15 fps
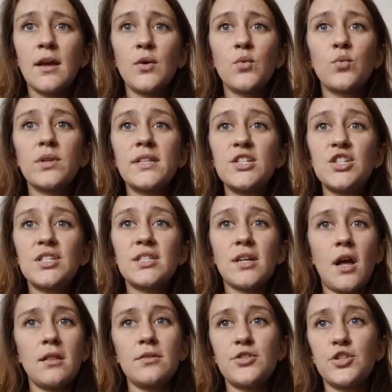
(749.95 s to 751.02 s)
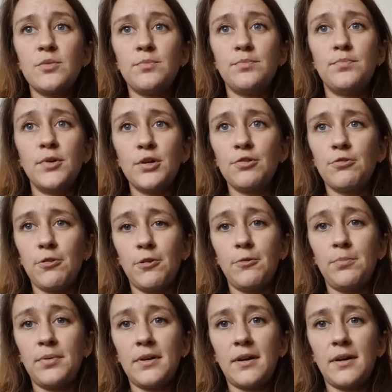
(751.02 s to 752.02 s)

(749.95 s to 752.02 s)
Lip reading: Religious scholarship book group.